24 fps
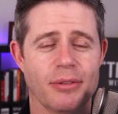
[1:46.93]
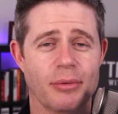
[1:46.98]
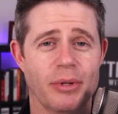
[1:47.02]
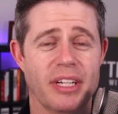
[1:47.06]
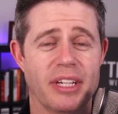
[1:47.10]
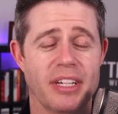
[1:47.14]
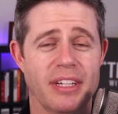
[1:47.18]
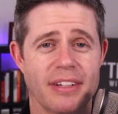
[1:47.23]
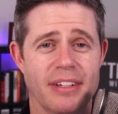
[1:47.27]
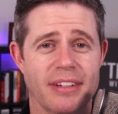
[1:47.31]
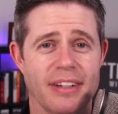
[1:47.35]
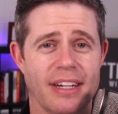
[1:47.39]
we
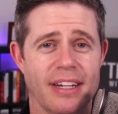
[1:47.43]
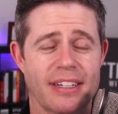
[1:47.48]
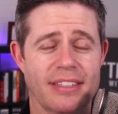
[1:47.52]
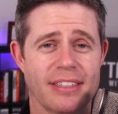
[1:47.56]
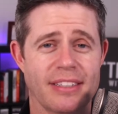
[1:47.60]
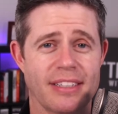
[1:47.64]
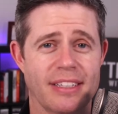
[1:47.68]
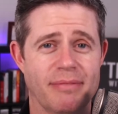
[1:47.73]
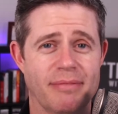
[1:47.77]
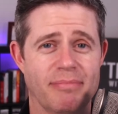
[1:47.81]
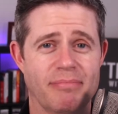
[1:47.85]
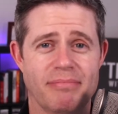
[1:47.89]
didn't
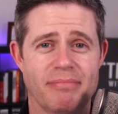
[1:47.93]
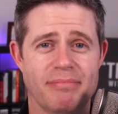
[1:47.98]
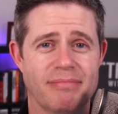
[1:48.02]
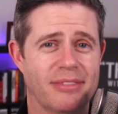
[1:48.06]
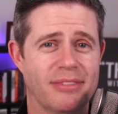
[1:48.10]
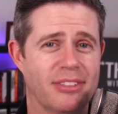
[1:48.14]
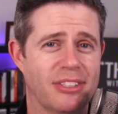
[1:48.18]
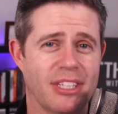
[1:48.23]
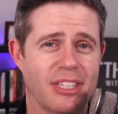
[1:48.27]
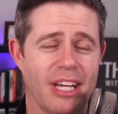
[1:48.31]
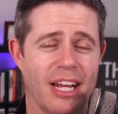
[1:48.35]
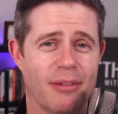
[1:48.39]
actually
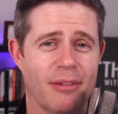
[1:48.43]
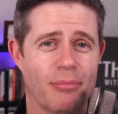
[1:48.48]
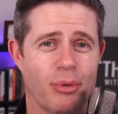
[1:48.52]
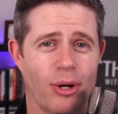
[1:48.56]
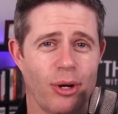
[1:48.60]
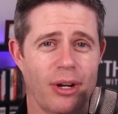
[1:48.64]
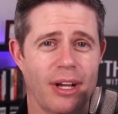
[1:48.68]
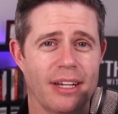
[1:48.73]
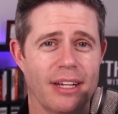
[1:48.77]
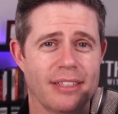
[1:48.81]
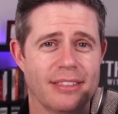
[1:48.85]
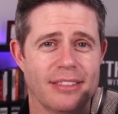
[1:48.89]
start a
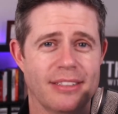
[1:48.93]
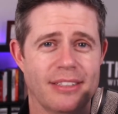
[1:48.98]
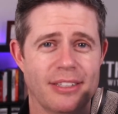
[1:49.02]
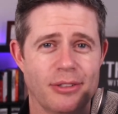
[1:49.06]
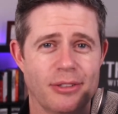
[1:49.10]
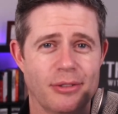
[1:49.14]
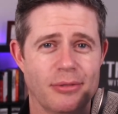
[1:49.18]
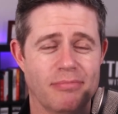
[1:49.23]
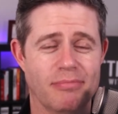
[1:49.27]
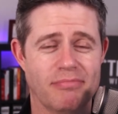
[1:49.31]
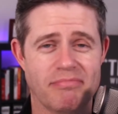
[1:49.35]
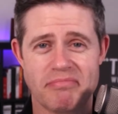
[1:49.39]
podcast
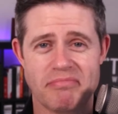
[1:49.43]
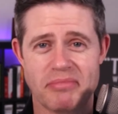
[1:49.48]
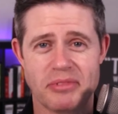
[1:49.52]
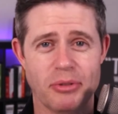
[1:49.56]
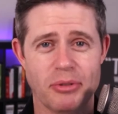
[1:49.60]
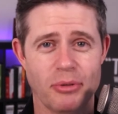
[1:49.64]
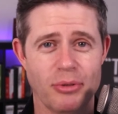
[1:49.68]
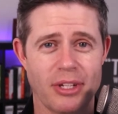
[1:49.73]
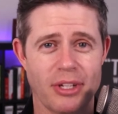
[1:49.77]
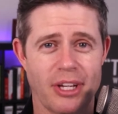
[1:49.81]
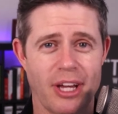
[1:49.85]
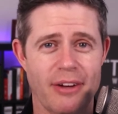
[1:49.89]
until
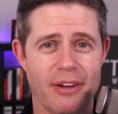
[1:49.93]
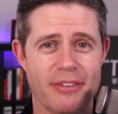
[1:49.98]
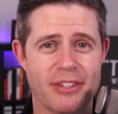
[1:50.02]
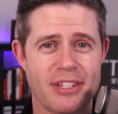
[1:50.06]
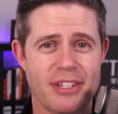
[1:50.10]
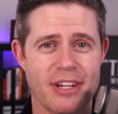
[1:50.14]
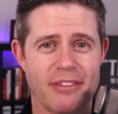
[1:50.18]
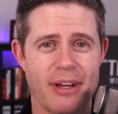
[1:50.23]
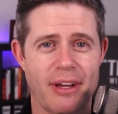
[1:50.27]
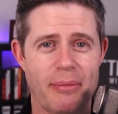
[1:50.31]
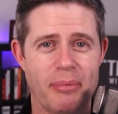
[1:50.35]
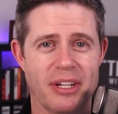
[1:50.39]
all the COVID
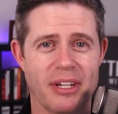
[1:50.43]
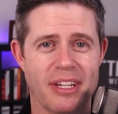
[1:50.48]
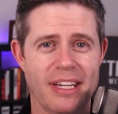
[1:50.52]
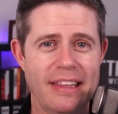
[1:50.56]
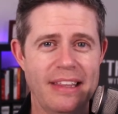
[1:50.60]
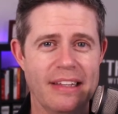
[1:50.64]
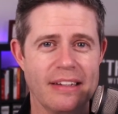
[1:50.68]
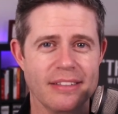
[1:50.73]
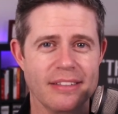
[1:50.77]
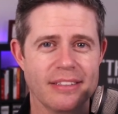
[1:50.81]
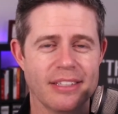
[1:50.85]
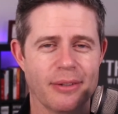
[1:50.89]
stuff happened
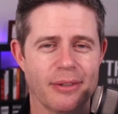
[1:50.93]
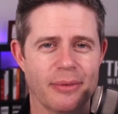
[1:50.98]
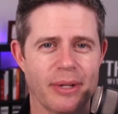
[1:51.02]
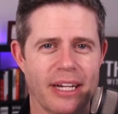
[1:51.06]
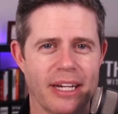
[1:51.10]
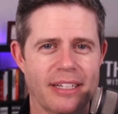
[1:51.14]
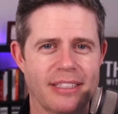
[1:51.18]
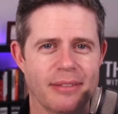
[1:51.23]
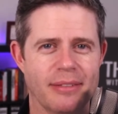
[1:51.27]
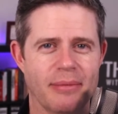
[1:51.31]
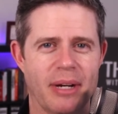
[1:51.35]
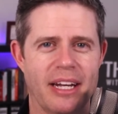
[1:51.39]
either. So we
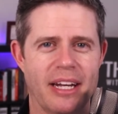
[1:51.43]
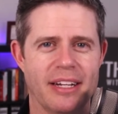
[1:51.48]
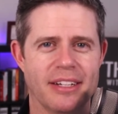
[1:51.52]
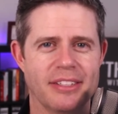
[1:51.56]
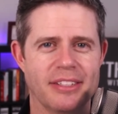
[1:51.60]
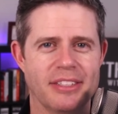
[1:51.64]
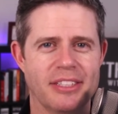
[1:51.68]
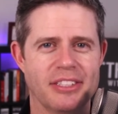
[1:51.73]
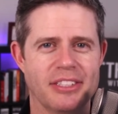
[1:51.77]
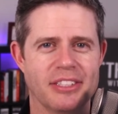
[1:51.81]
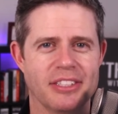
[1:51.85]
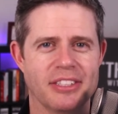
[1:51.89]
actually made a
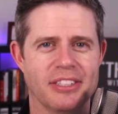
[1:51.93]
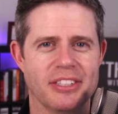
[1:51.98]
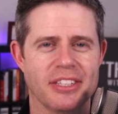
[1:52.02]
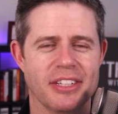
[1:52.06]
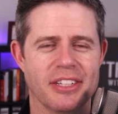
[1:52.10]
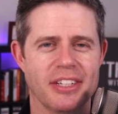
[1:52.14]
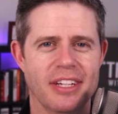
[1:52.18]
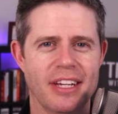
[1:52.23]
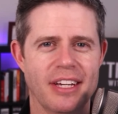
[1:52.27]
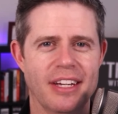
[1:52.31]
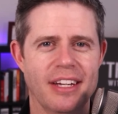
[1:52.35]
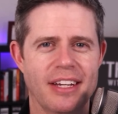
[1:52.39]
decision
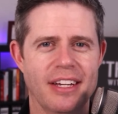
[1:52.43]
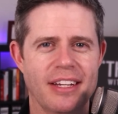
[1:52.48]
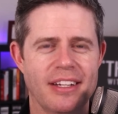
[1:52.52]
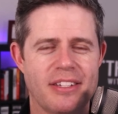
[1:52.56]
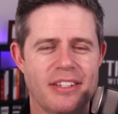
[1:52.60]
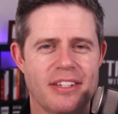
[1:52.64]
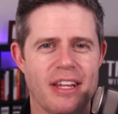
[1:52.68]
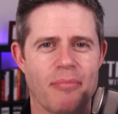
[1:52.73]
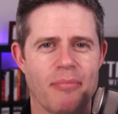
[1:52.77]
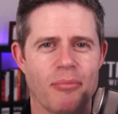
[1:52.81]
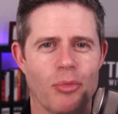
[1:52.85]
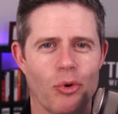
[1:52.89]
to
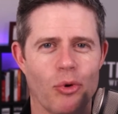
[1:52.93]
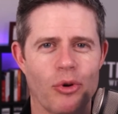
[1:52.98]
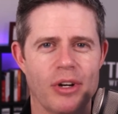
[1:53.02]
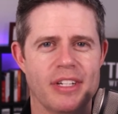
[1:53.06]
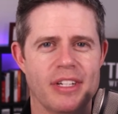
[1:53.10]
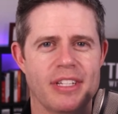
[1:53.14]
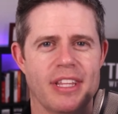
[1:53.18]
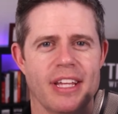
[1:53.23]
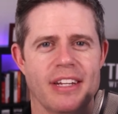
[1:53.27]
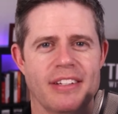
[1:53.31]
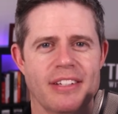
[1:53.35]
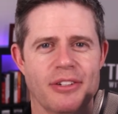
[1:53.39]
step more
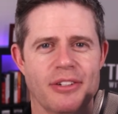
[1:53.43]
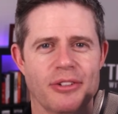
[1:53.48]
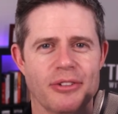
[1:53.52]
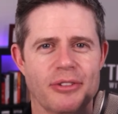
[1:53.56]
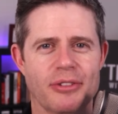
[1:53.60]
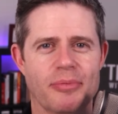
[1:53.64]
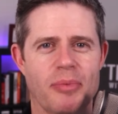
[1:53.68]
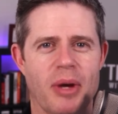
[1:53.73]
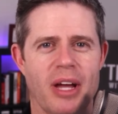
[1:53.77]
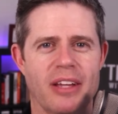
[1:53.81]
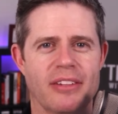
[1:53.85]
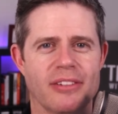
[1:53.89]
into that digital
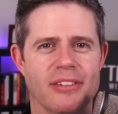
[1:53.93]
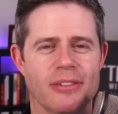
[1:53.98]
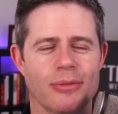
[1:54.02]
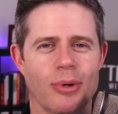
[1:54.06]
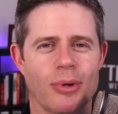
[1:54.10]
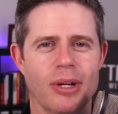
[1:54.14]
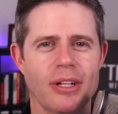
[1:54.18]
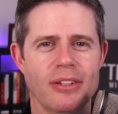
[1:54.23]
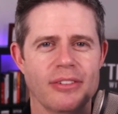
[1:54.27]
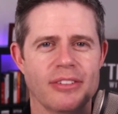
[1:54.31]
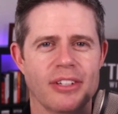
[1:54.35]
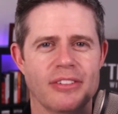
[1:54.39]
space as
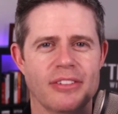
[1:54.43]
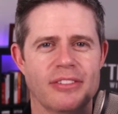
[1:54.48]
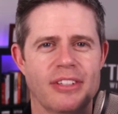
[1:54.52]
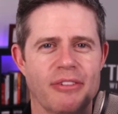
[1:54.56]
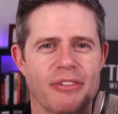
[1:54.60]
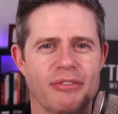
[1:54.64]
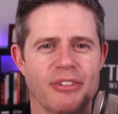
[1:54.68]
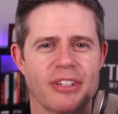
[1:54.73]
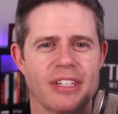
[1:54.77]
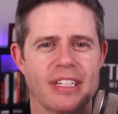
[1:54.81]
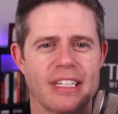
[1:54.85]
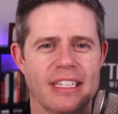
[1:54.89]
well. So it's
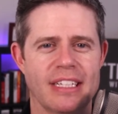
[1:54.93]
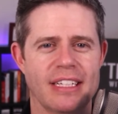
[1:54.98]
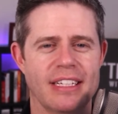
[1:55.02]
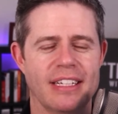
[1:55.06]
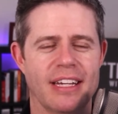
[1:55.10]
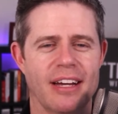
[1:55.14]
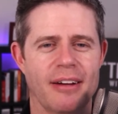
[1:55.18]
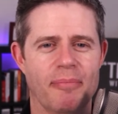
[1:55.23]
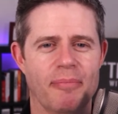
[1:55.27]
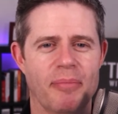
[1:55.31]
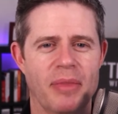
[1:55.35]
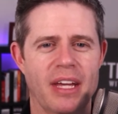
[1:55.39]

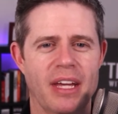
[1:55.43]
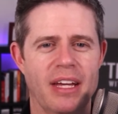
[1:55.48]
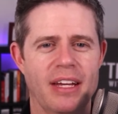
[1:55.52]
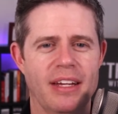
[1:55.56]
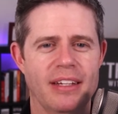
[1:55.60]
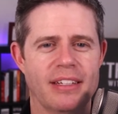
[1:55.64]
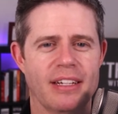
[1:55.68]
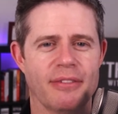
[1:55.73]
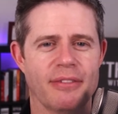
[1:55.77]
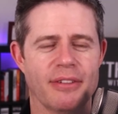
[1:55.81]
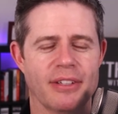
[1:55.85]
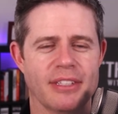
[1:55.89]
definitely um,
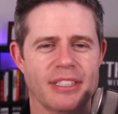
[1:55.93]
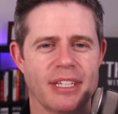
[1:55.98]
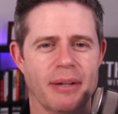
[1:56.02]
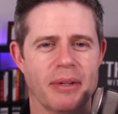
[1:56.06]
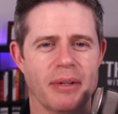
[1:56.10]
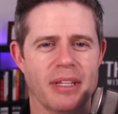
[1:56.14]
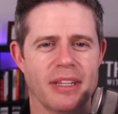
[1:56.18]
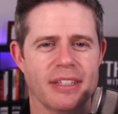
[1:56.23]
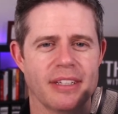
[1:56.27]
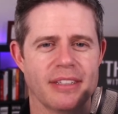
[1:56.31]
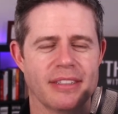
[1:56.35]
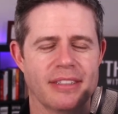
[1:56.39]
definitely
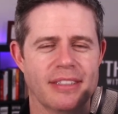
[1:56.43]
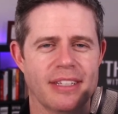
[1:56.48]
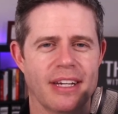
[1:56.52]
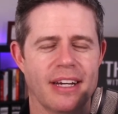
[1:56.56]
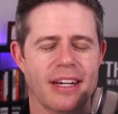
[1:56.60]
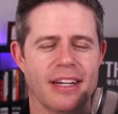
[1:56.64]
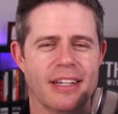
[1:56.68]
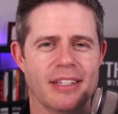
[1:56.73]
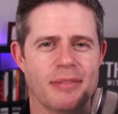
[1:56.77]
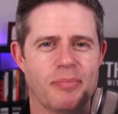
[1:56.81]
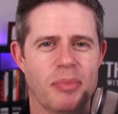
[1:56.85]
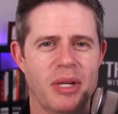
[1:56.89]
something that
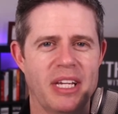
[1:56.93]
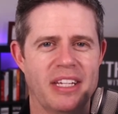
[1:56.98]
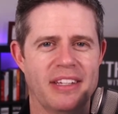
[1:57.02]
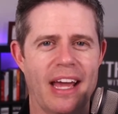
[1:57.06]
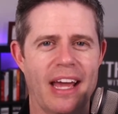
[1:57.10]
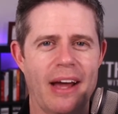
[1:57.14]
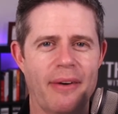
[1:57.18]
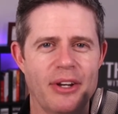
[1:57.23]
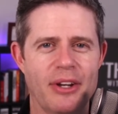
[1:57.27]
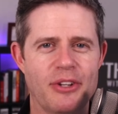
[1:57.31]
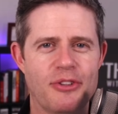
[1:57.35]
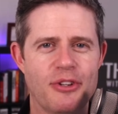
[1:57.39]
uh, has piqued
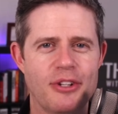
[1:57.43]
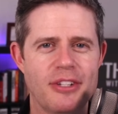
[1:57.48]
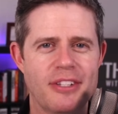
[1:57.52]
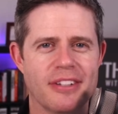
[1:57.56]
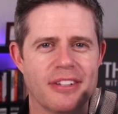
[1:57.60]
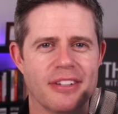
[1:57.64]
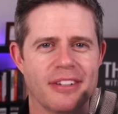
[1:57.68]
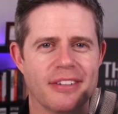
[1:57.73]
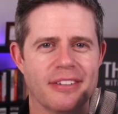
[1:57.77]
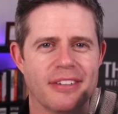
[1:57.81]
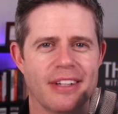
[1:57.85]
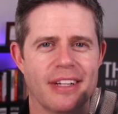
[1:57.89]
our interest
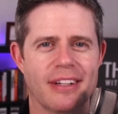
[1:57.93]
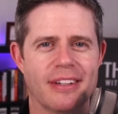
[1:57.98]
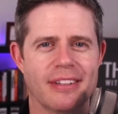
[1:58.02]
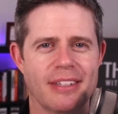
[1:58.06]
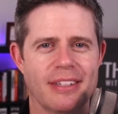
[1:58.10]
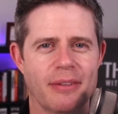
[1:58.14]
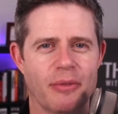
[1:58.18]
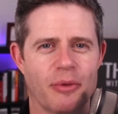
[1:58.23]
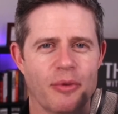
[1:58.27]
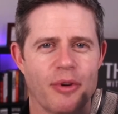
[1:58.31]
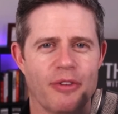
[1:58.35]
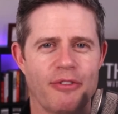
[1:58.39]
and, and
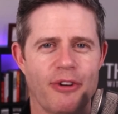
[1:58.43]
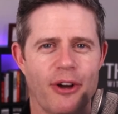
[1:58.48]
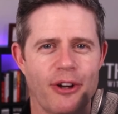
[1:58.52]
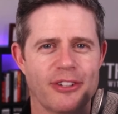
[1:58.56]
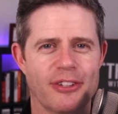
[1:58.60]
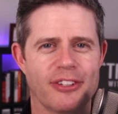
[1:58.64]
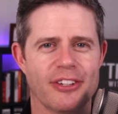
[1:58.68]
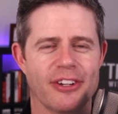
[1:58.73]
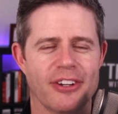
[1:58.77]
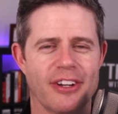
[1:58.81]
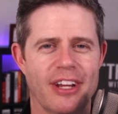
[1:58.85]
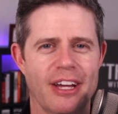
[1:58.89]
something we're
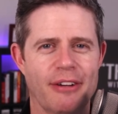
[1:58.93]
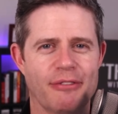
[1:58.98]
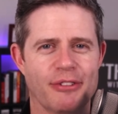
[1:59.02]
focusing on now